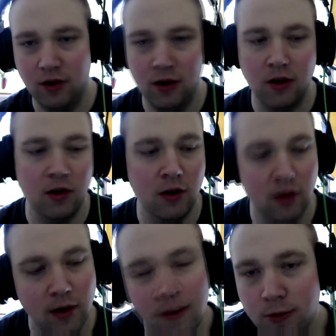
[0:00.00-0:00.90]

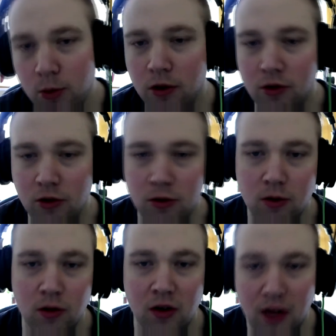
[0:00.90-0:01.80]
Uh, if you want
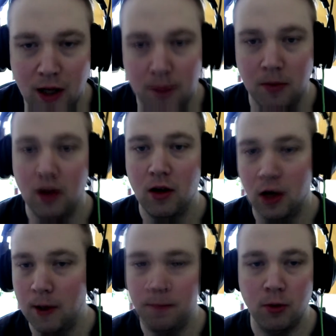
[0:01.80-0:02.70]
to game
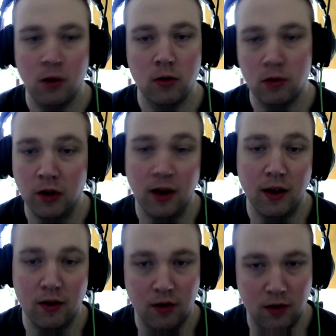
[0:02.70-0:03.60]
up a whole
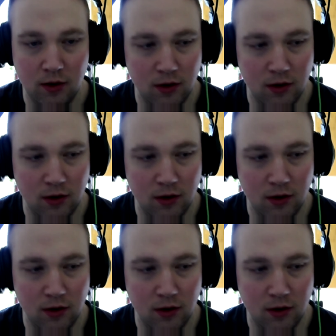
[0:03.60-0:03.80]
night,